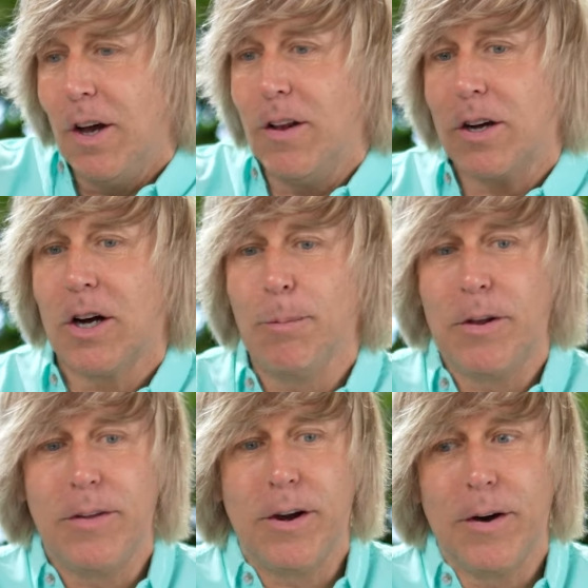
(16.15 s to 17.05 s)
and they come
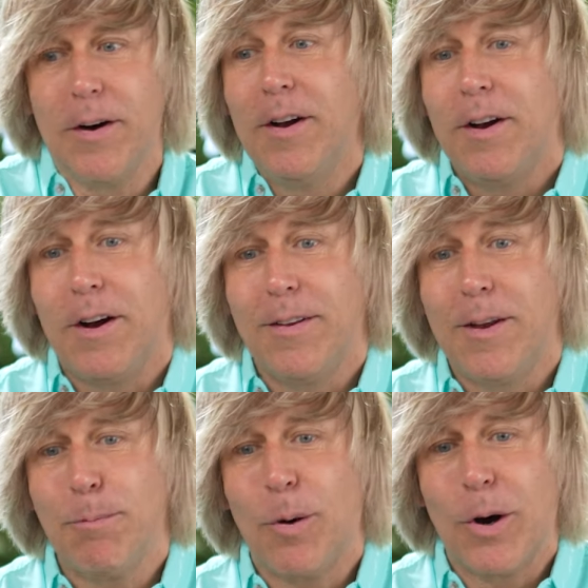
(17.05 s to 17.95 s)
in there and
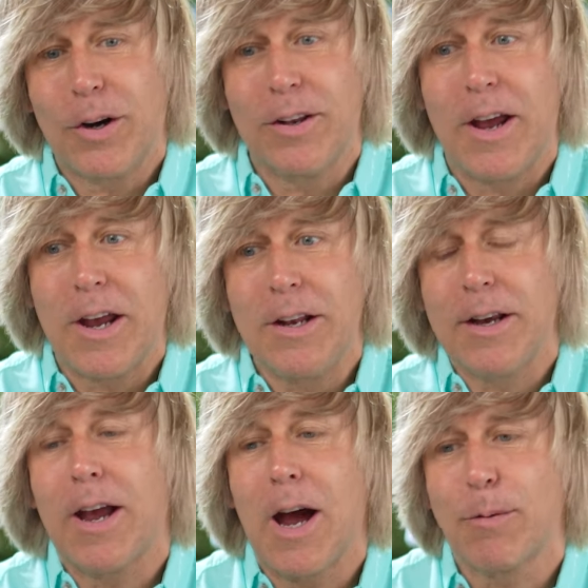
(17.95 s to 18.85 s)
they park in a
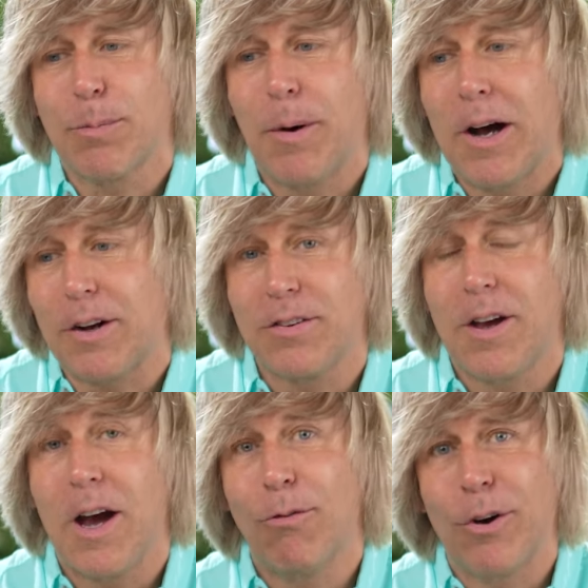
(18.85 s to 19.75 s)
handicap spot because
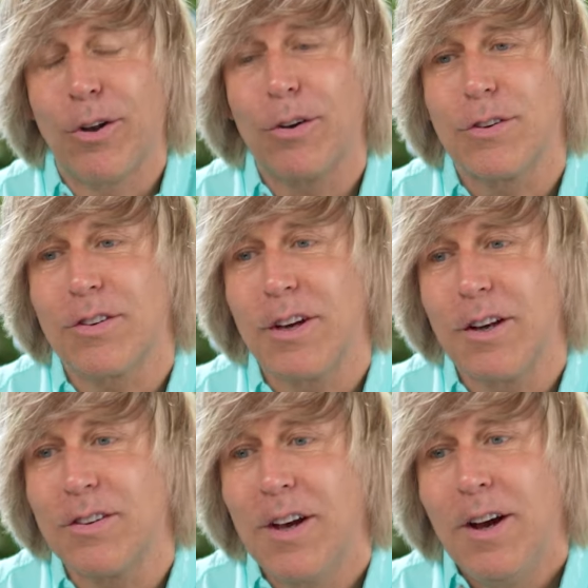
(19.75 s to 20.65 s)
they have one of those
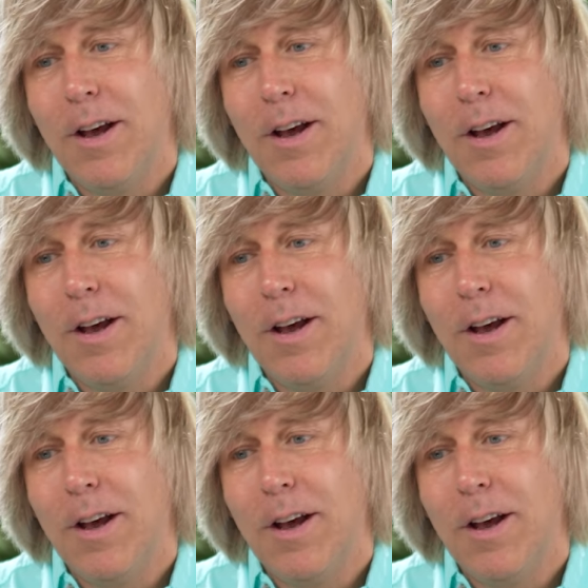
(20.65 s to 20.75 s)
things,